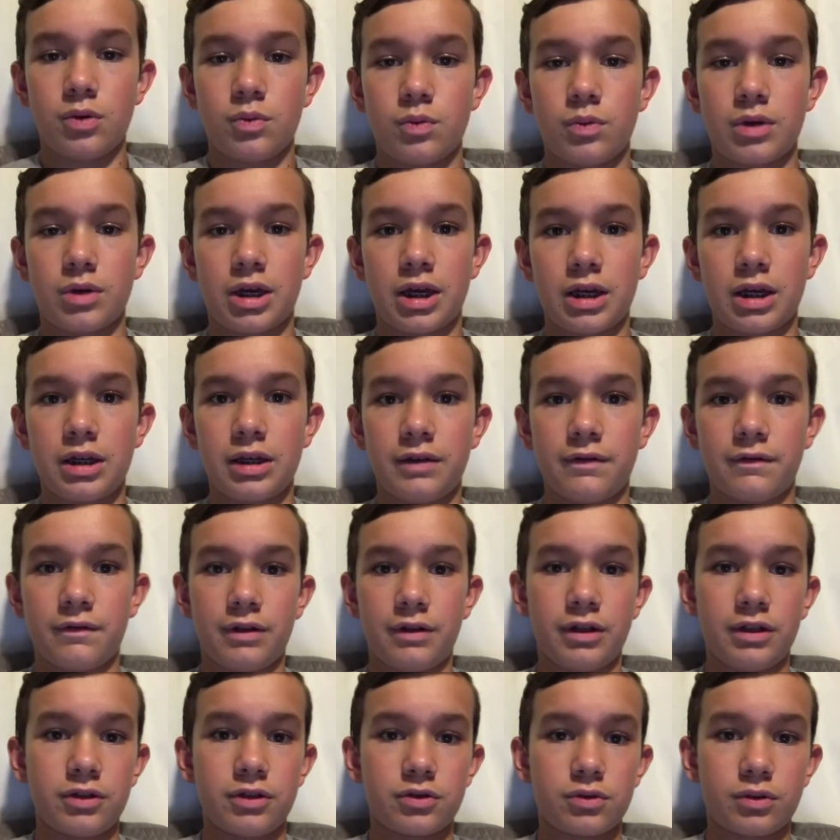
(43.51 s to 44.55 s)
We can't even
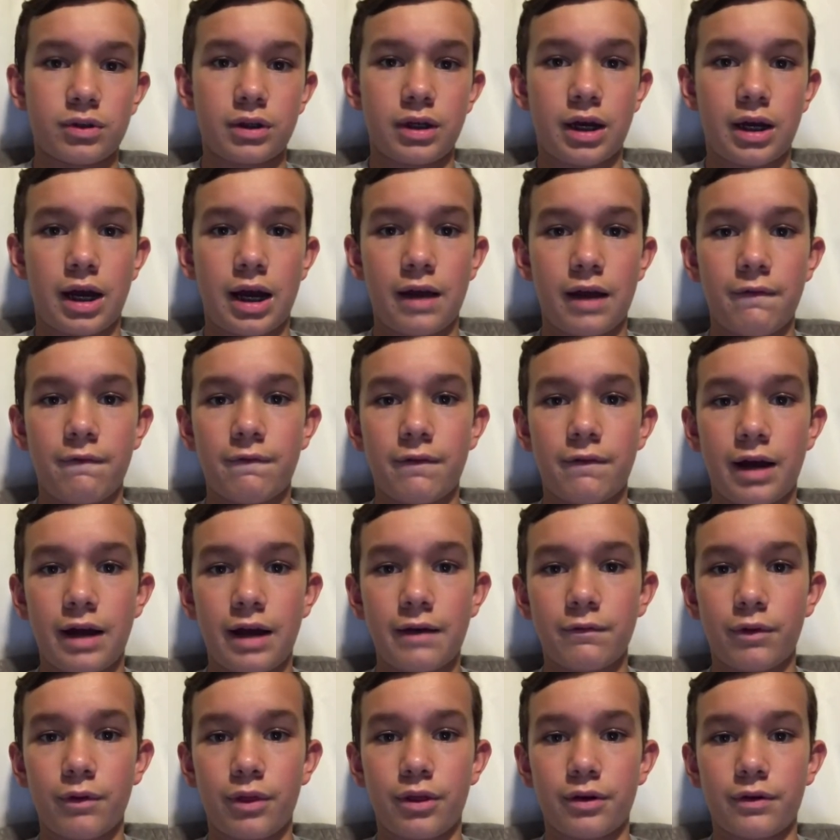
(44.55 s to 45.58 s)
enjoy a high five
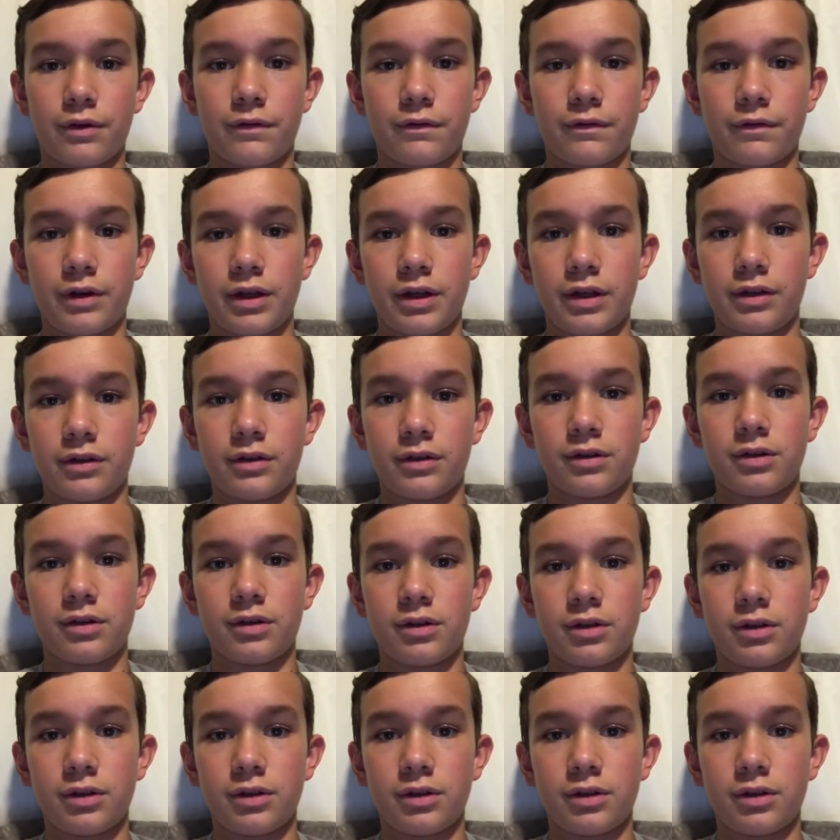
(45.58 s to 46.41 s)
with our friends.